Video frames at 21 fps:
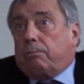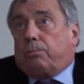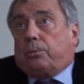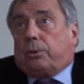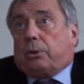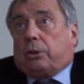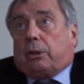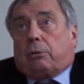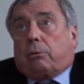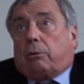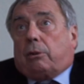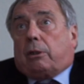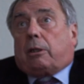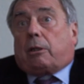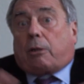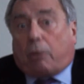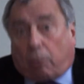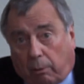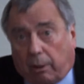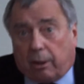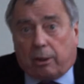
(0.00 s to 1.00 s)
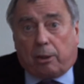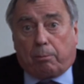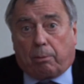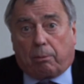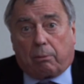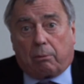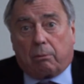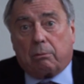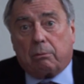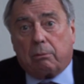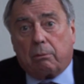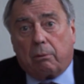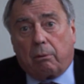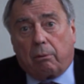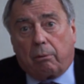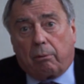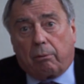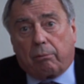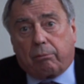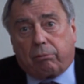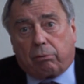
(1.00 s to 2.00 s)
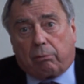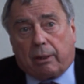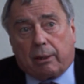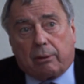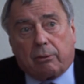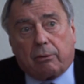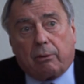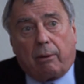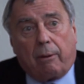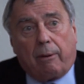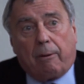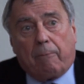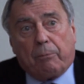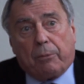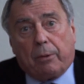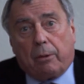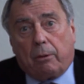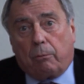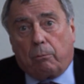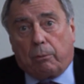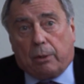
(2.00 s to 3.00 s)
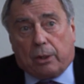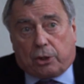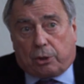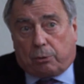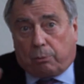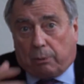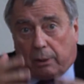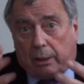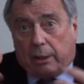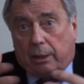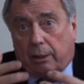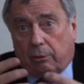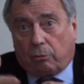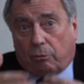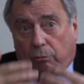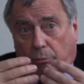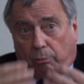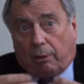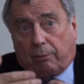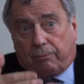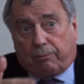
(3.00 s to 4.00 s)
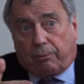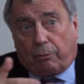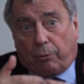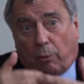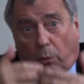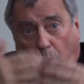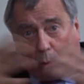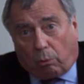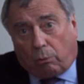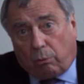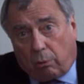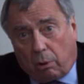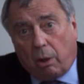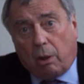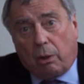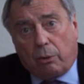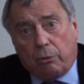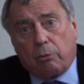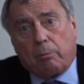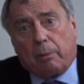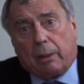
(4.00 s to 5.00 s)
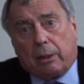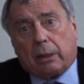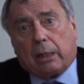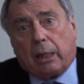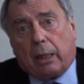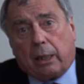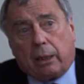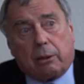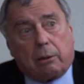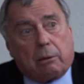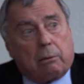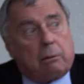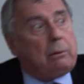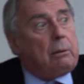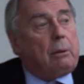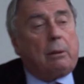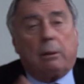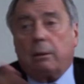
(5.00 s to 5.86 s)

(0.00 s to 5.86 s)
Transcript: This is an incredible threat, which really is a threat for the whole humankind.